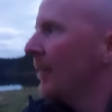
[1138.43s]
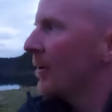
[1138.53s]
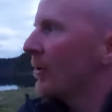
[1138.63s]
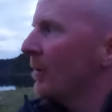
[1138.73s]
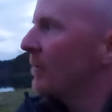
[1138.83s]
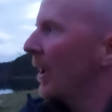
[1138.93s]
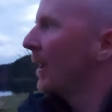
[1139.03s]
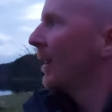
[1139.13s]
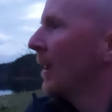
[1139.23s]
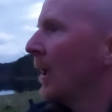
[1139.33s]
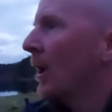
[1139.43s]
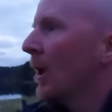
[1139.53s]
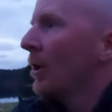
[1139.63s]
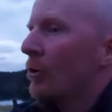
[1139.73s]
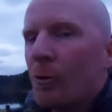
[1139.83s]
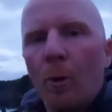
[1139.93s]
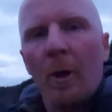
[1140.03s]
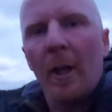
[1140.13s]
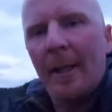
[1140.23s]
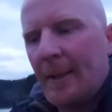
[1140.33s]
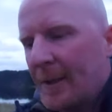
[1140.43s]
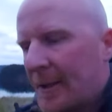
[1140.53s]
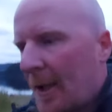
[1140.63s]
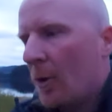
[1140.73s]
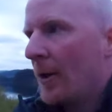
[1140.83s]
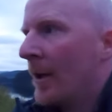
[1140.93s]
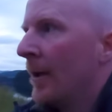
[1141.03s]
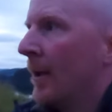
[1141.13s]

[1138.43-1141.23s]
I mean, there's heaps of shoreline to sit on,